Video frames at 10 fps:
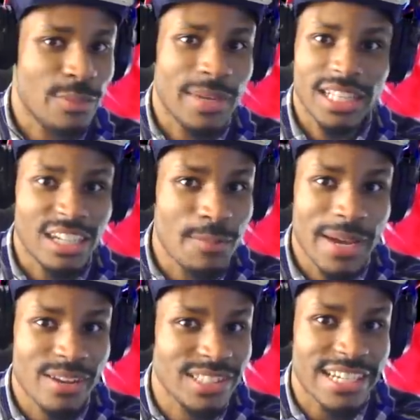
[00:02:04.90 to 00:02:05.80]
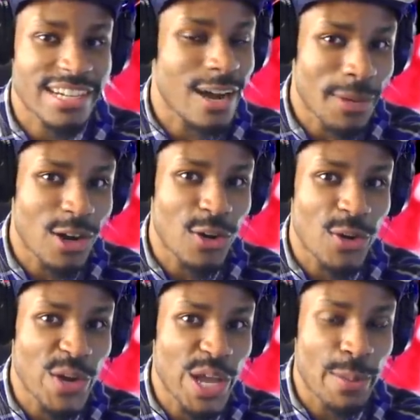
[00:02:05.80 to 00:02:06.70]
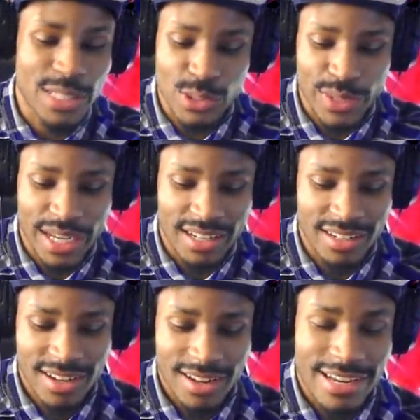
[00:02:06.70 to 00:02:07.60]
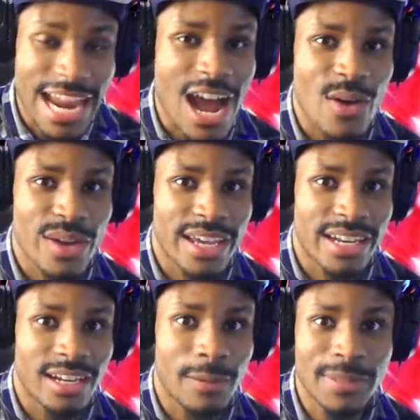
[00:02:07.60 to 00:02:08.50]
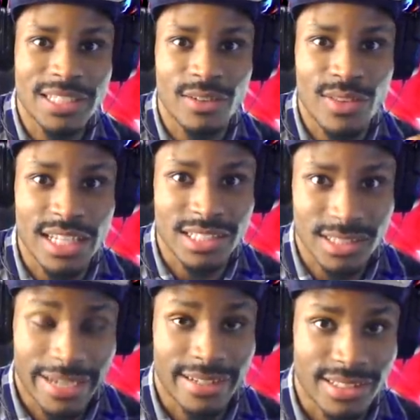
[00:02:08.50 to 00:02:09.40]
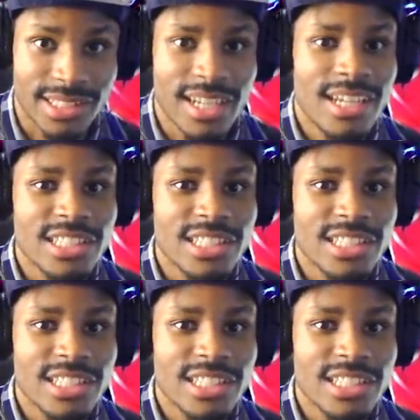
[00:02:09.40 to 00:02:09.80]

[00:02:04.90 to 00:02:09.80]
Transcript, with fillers: gonna be a lot of banners that come out in between now and up until this ends.